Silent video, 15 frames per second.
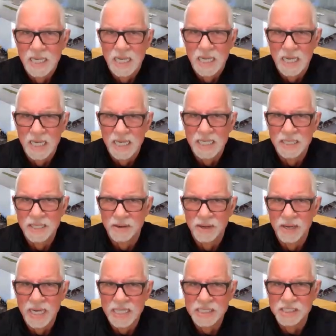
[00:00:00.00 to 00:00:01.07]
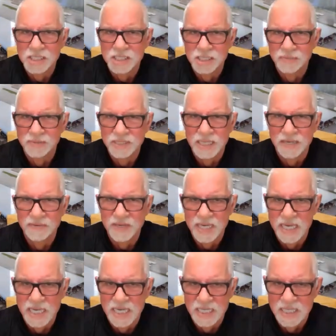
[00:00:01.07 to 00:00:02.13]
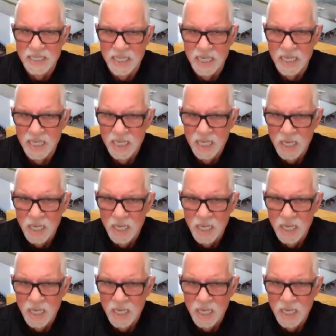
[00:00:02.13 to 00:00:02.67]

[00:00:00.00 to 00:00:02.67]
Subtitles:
And the relationship was never again.